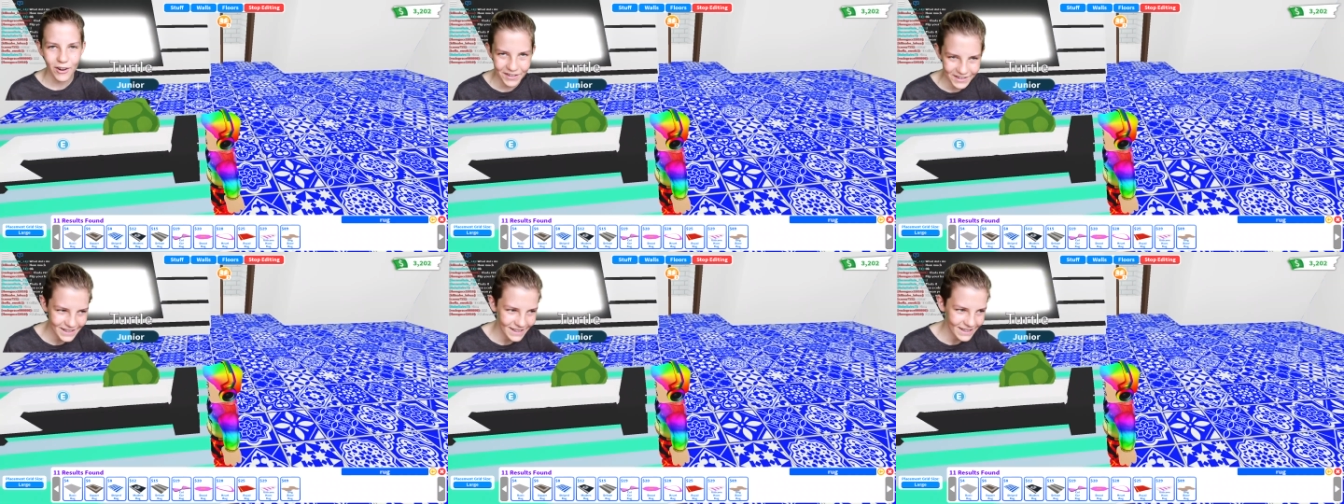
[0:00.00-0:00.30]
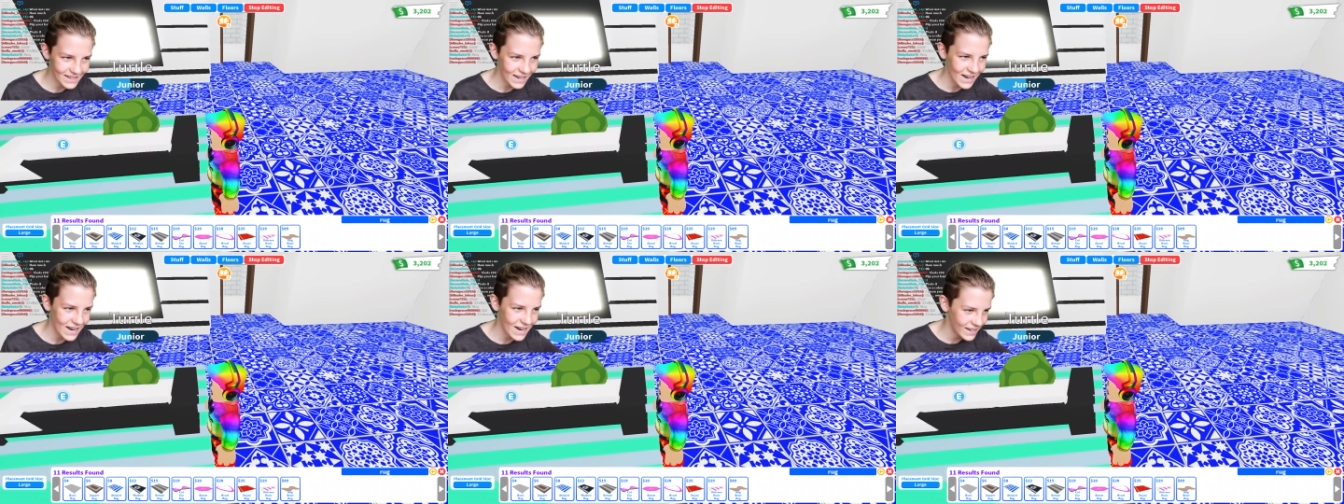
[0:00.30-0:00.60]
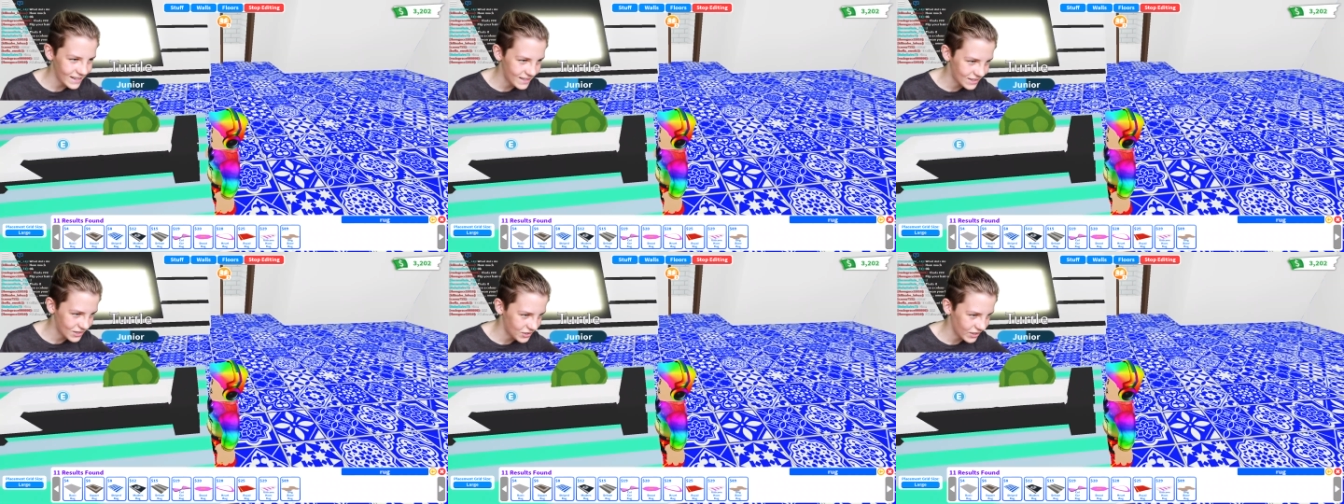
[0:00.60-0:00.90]

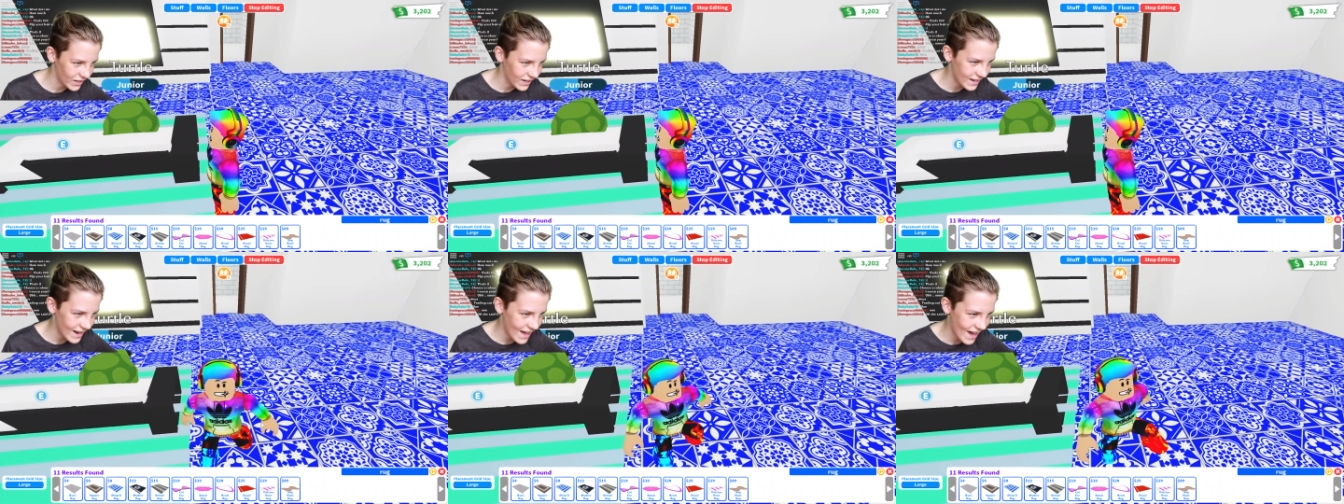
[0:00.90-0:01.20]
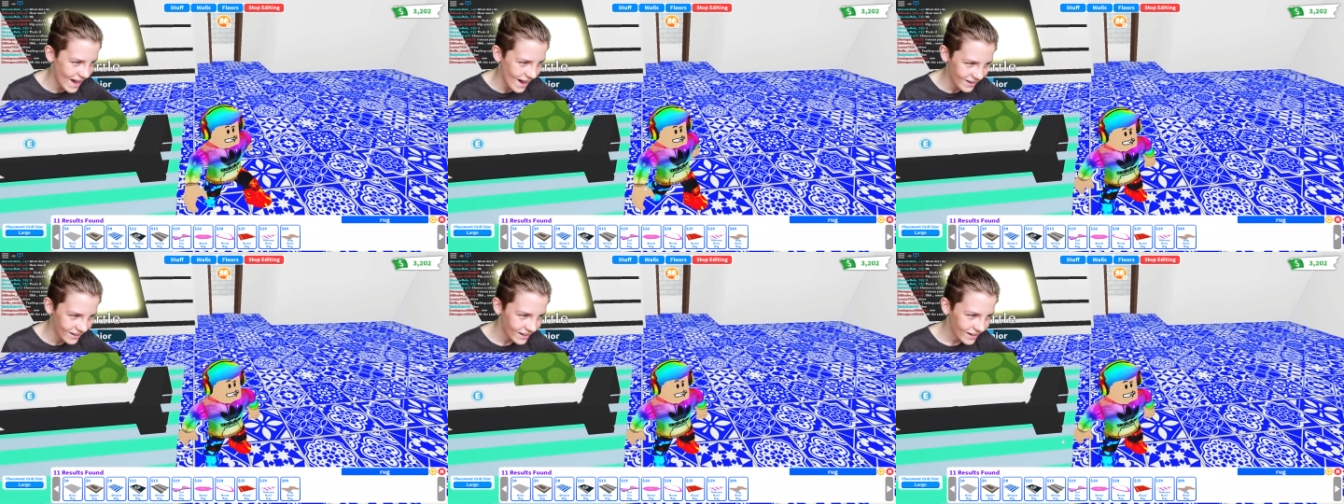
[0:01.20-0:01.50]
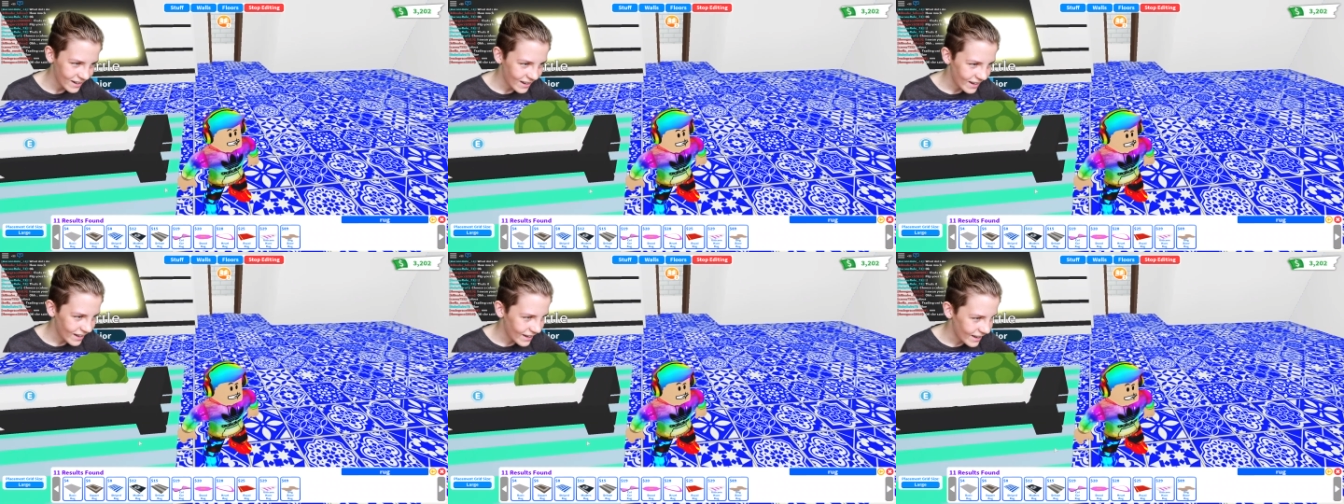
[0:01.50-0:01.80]
OCD is triggered now.
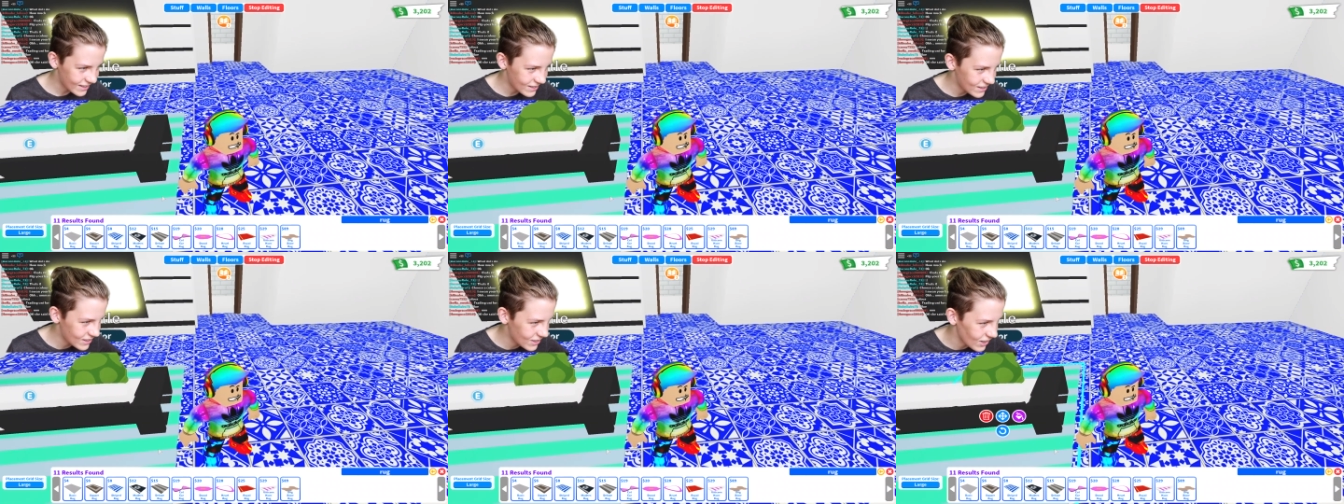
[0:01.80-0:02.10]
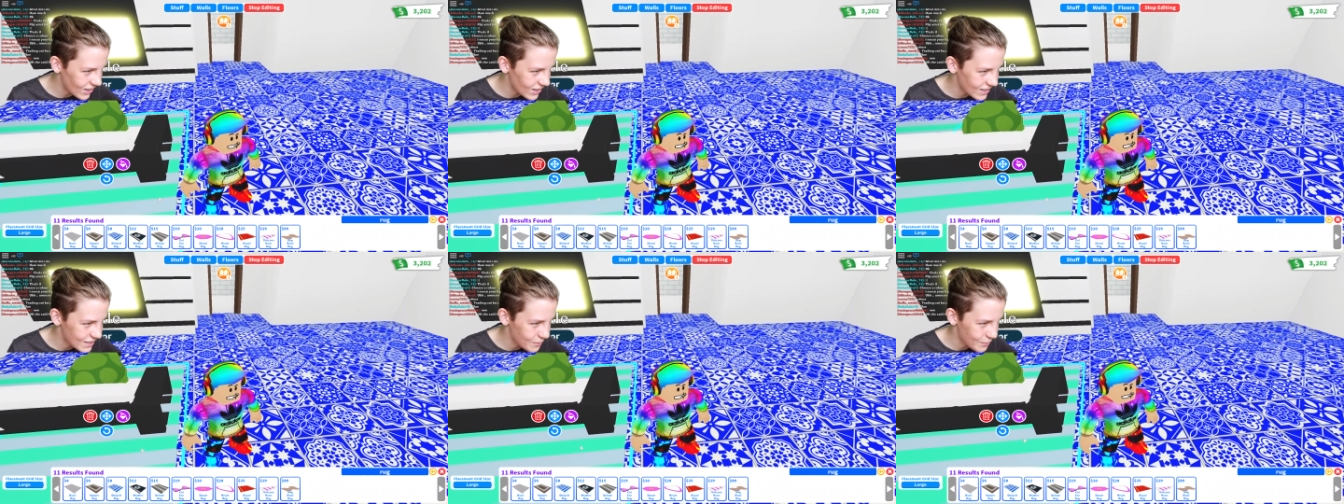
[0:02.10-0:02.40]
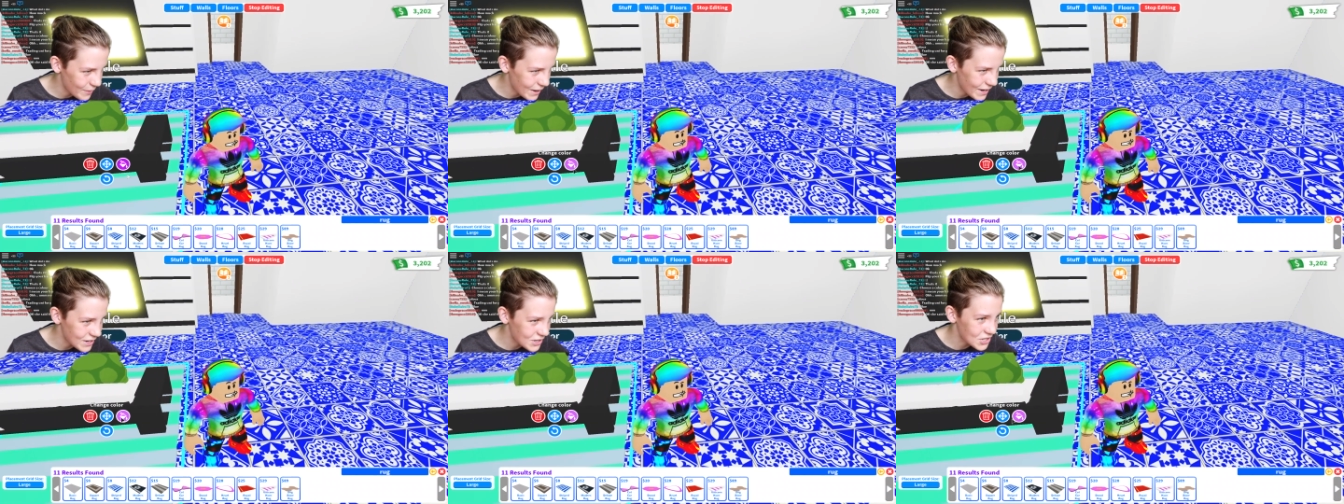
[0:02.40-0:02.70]
It's got
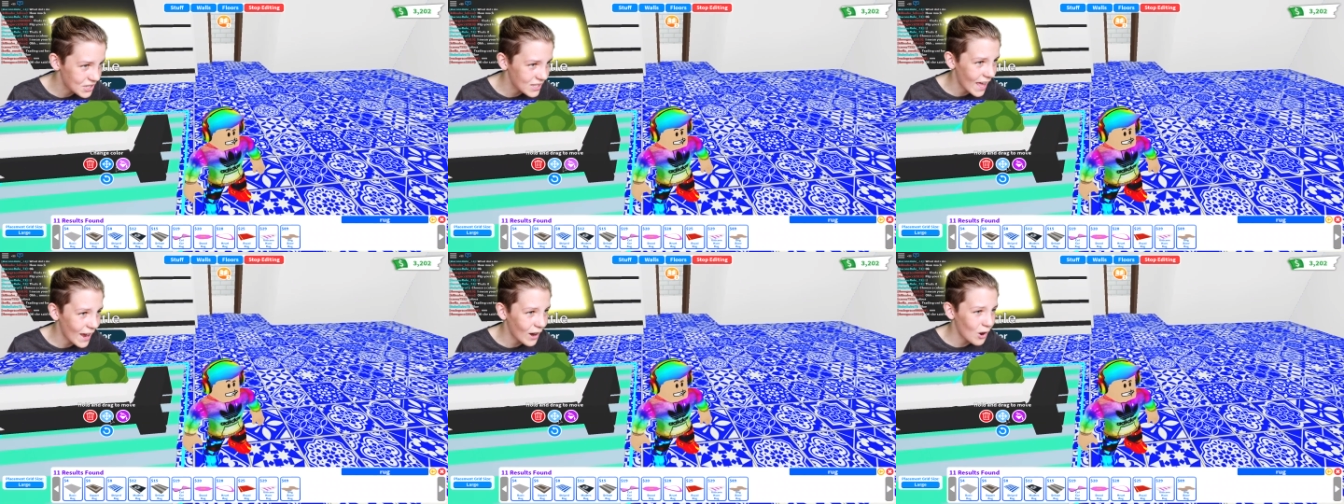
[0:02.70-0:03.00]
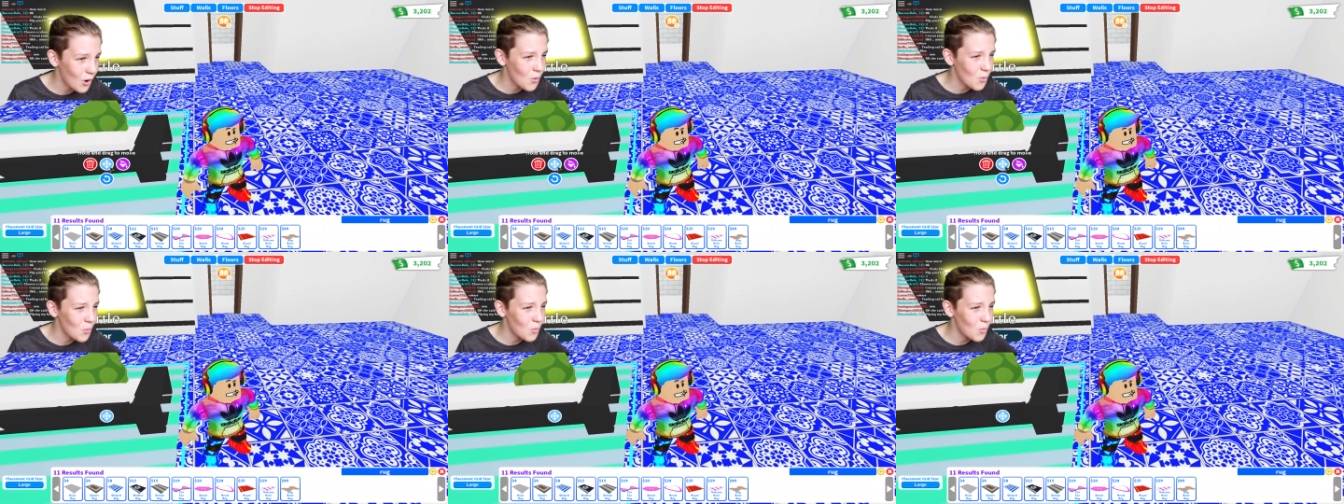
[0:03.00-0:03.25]
to be just like